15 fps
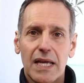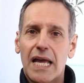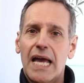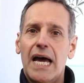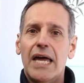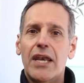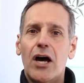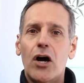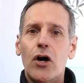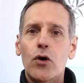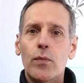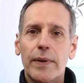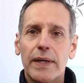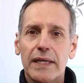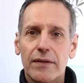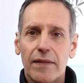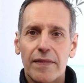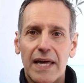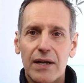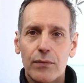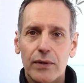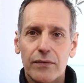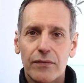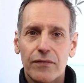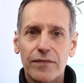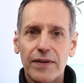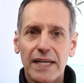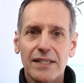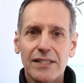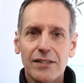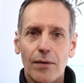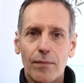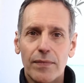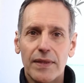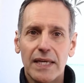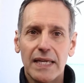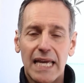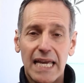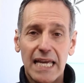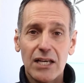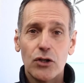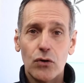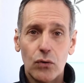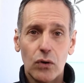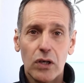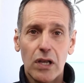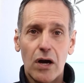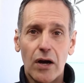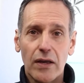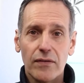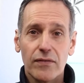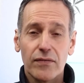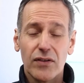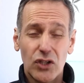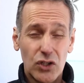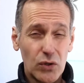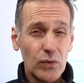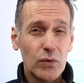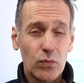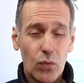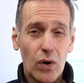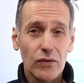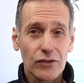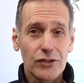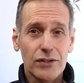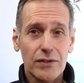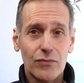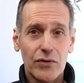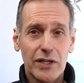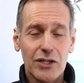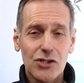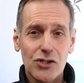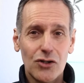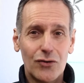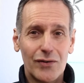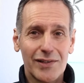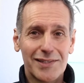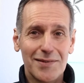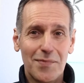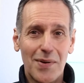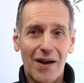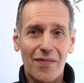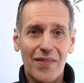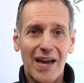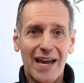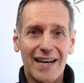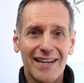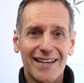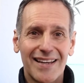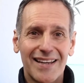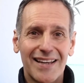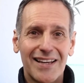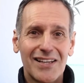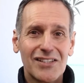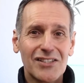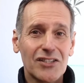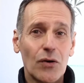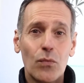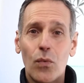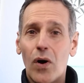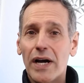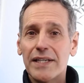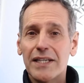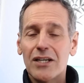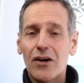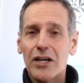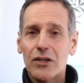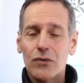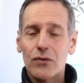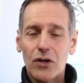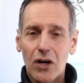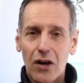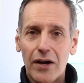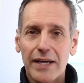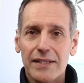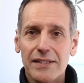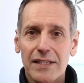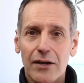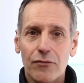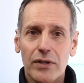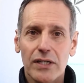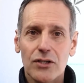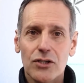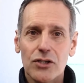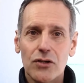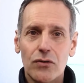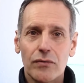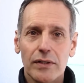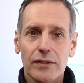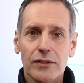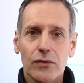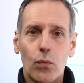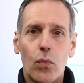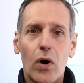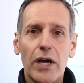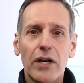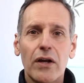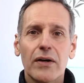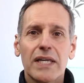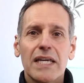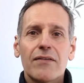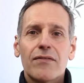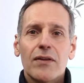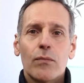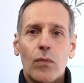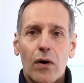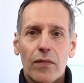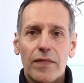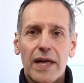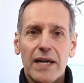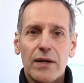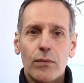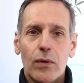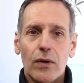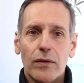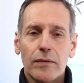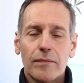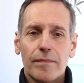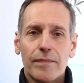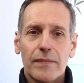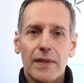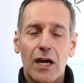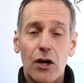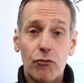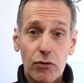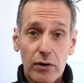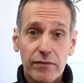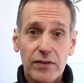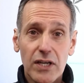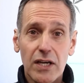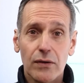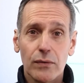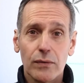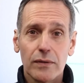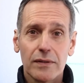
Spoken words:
and hoping that they would fix something in your life, you would want some reassurance about that. So why deny your clients that reassurance? Why not give them what they want, a review,